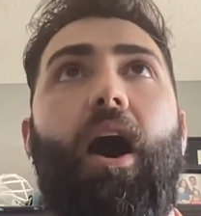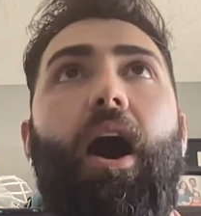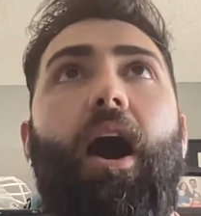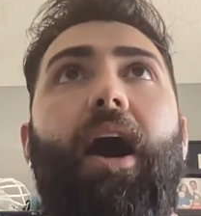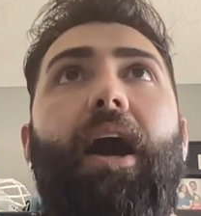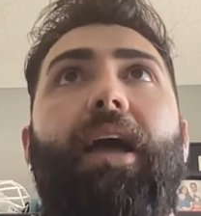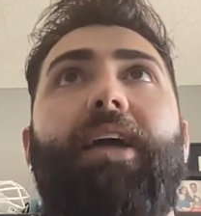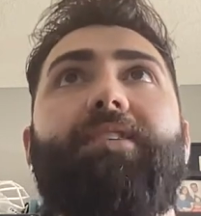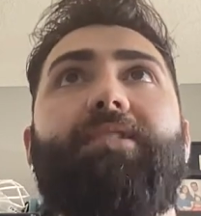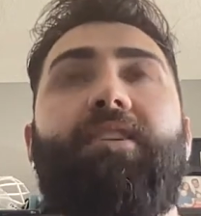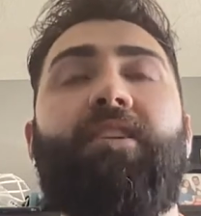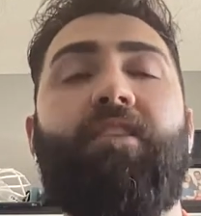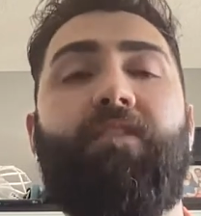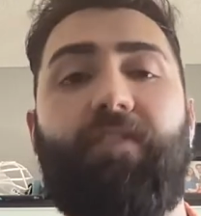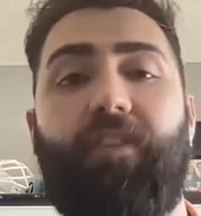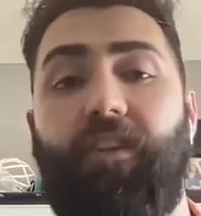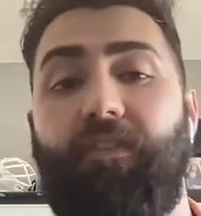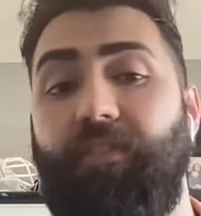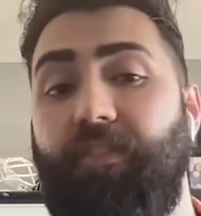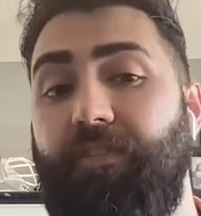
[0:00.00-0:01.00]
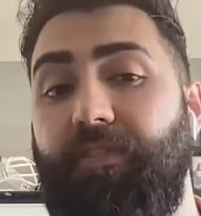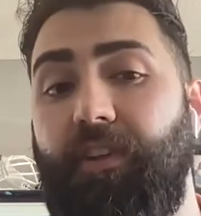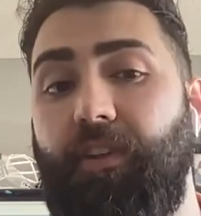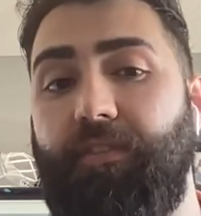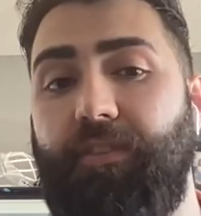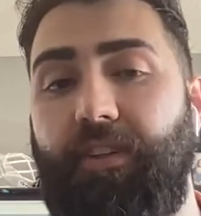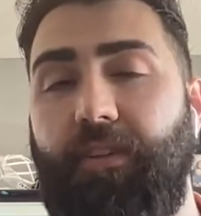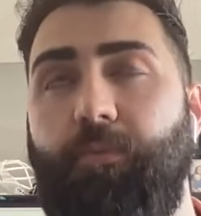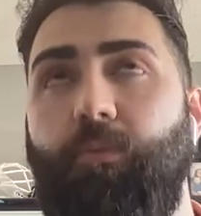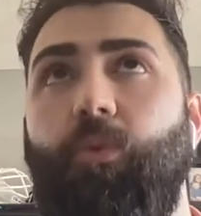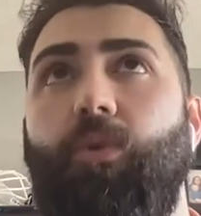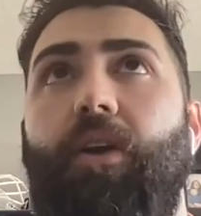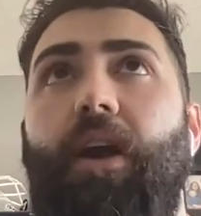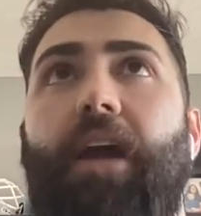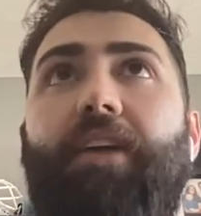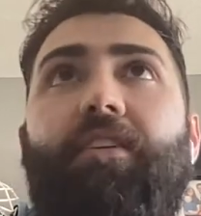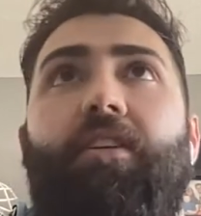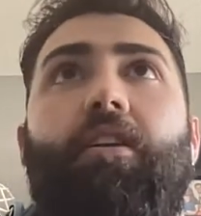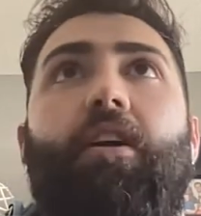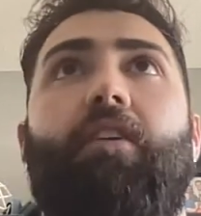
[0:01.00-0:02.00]
I didn't feel fulfilled anymore.
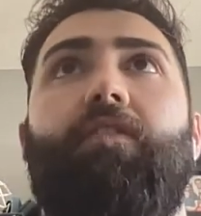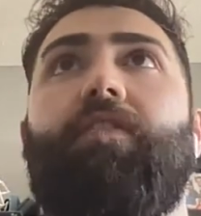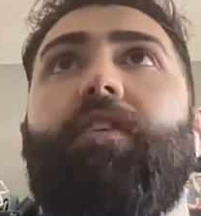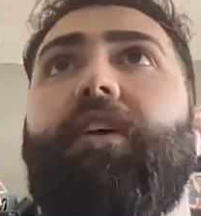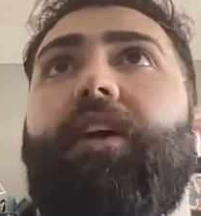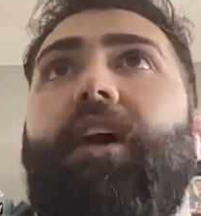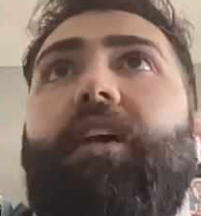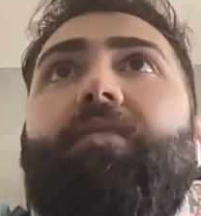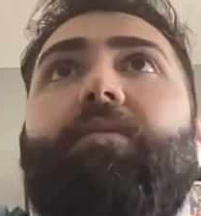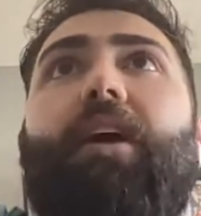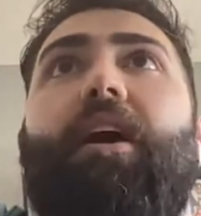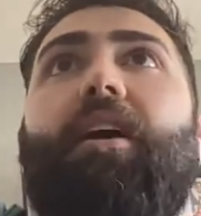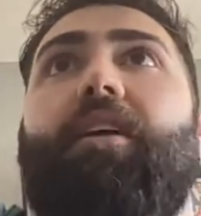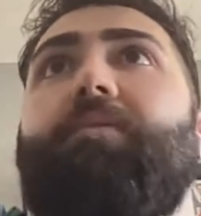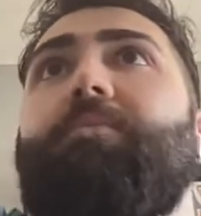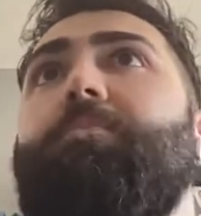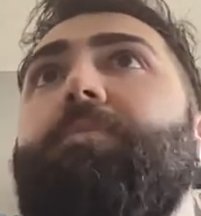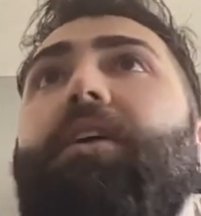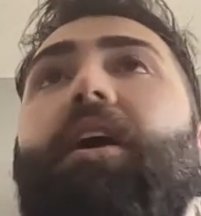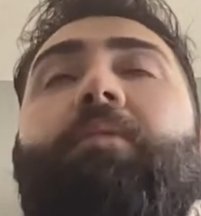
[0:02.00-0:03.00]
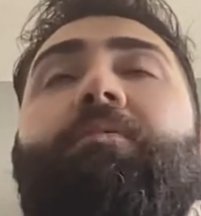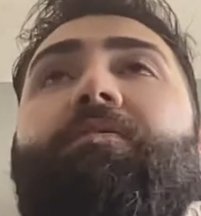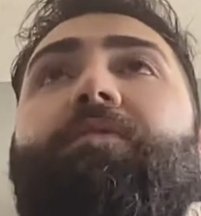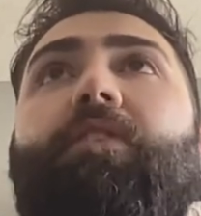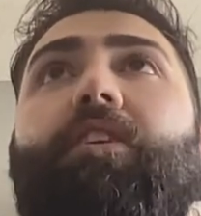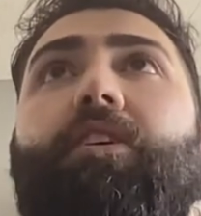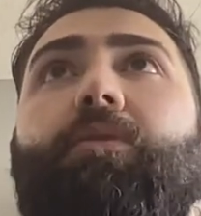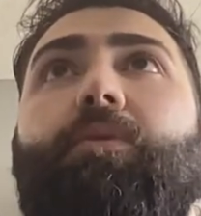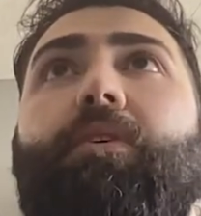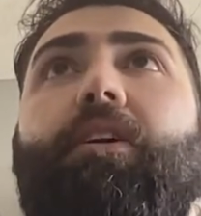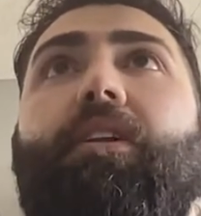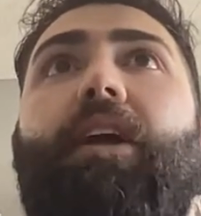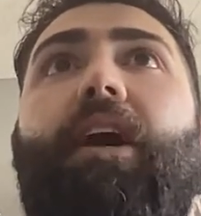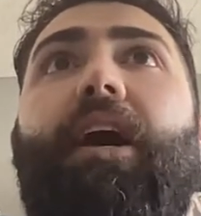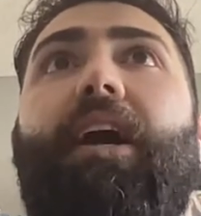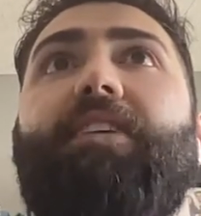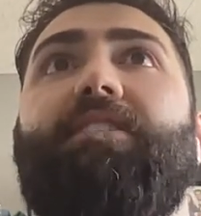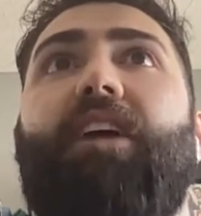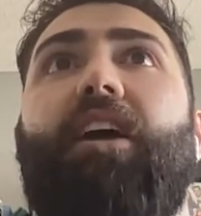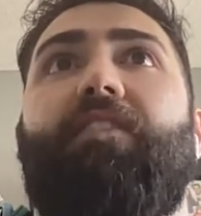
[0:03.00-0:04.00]
I did not feel like I had become fully
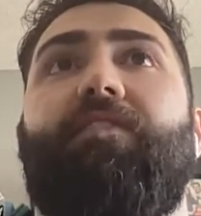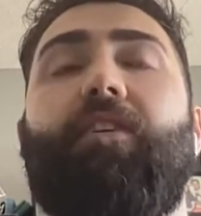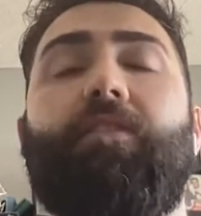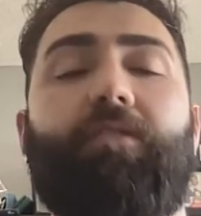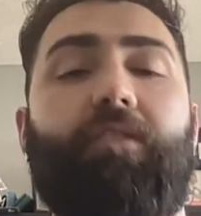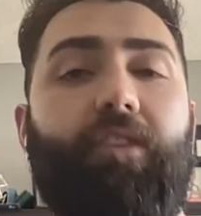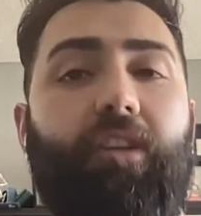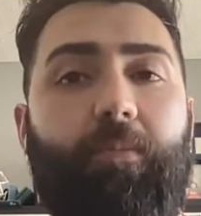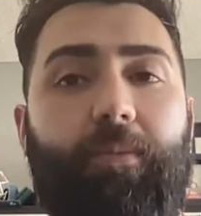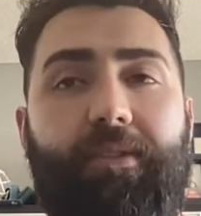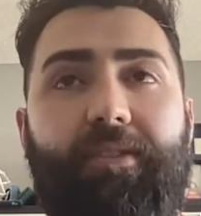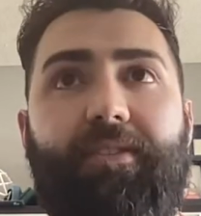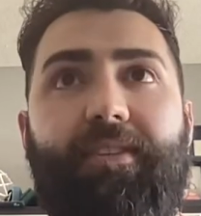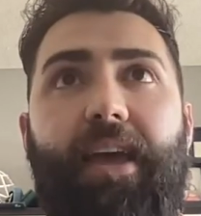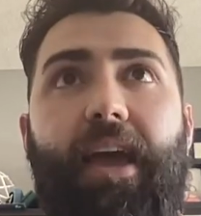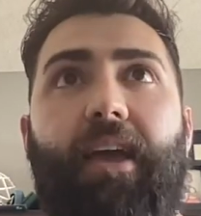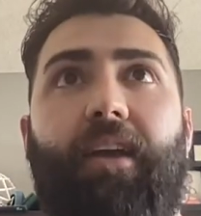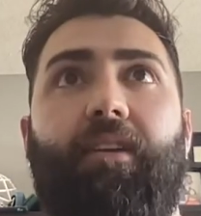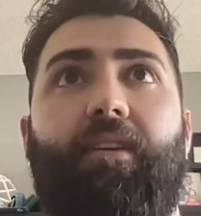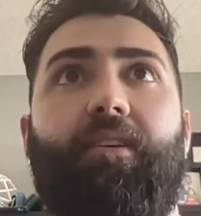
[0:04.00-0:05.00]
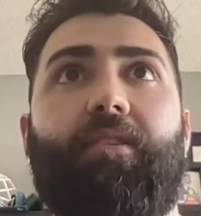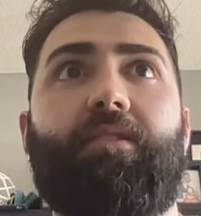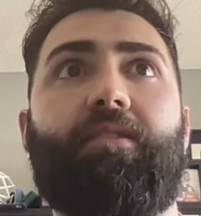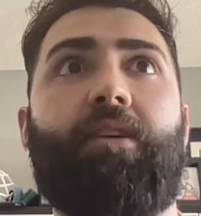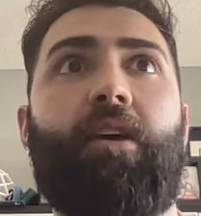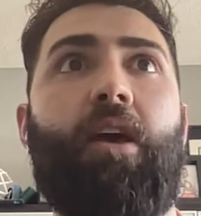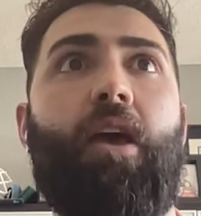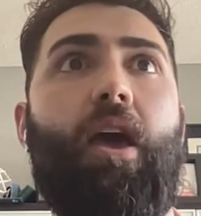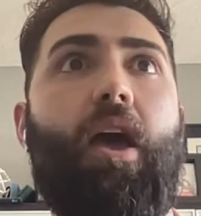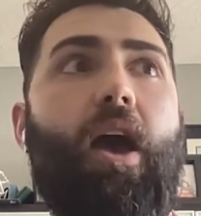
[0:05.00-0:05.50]
realized. I felt a little bit stagnant.